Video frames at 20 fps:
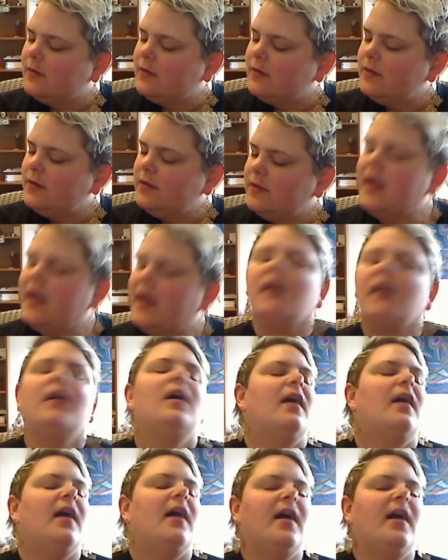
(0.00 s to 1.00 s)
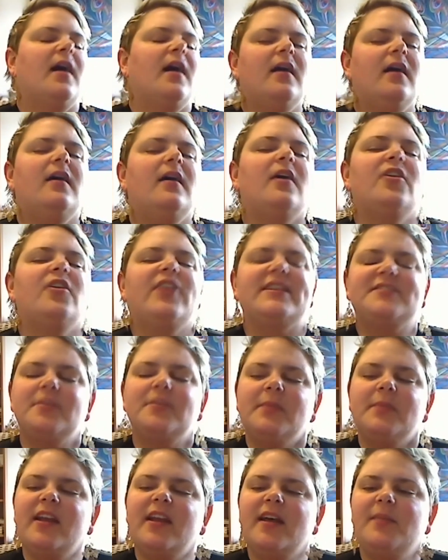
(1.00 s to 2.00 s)
Yeah. Okay, so I'm
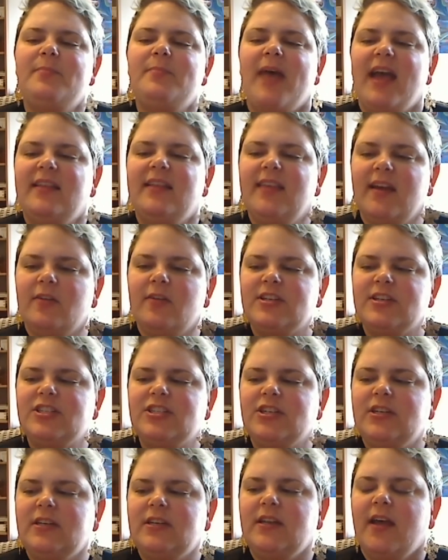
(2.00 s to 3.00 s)
going to unpack that question.